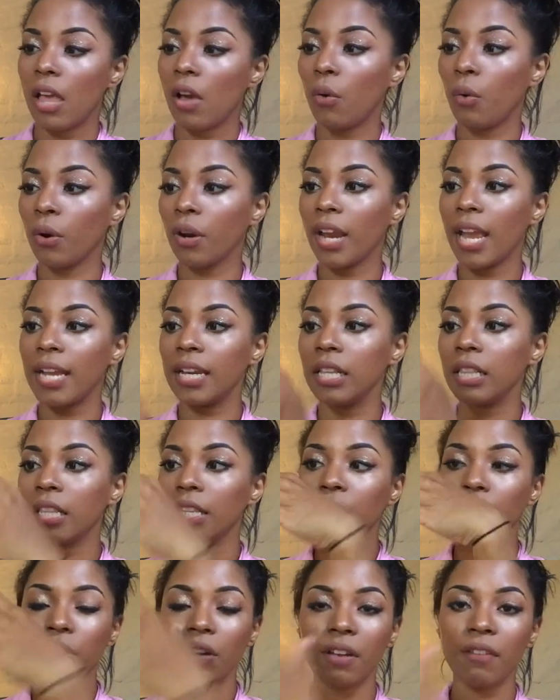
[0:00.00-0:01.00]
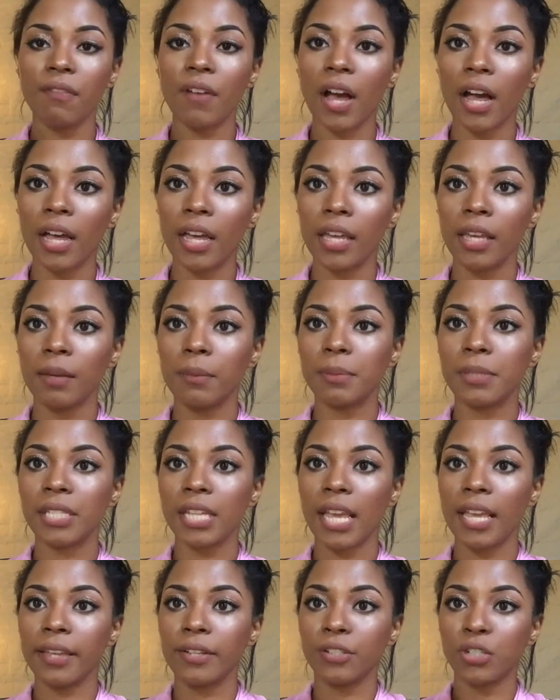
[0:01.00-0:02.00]
or any lingering vibes
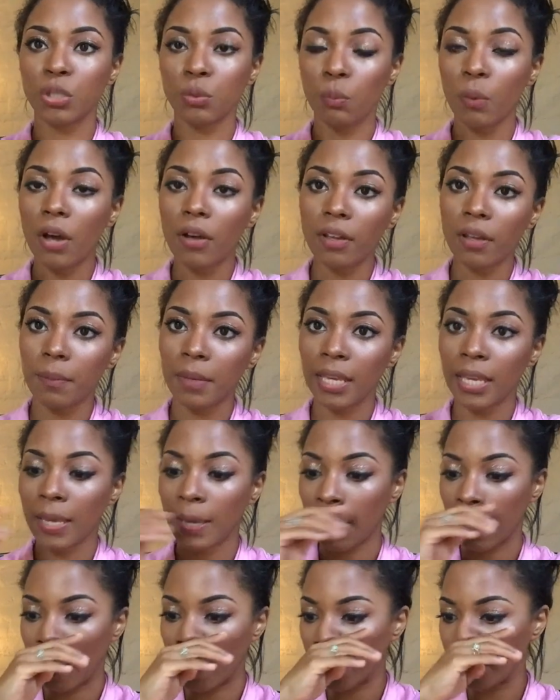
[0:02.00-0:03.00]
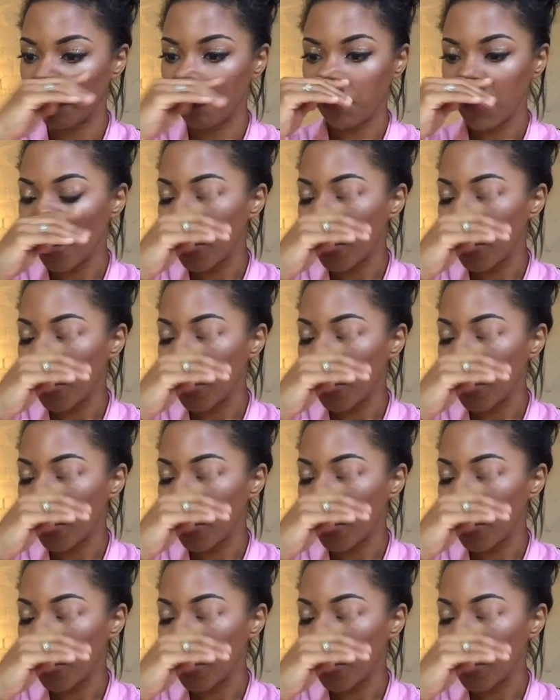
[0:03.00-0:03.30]
and just welcoming it in.